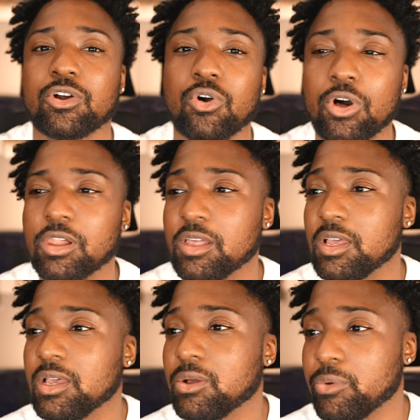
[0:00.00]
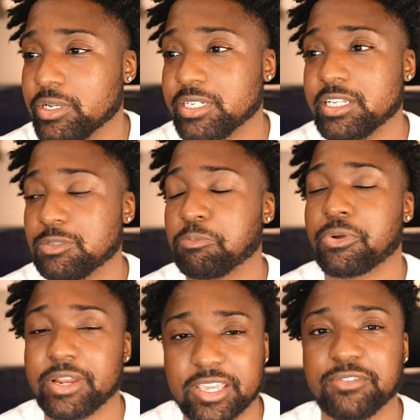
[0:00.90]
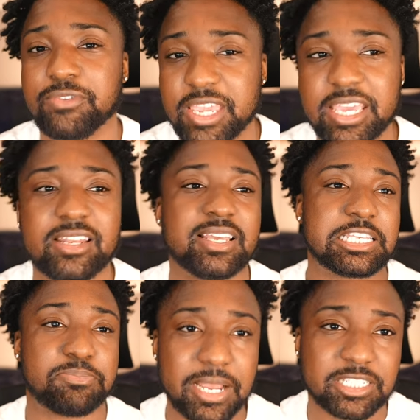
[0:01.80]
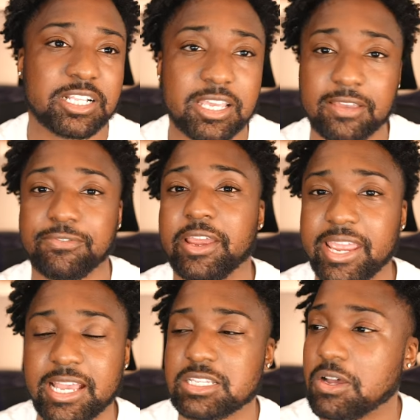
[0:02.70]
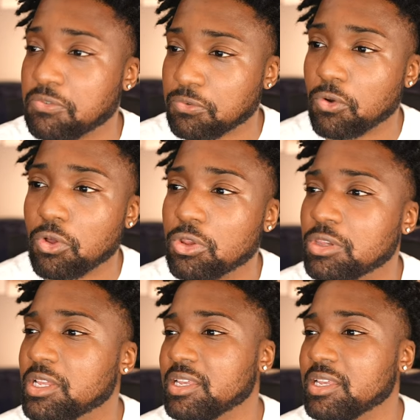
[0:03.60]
call, which is pretty convenient, especially if your hands are full.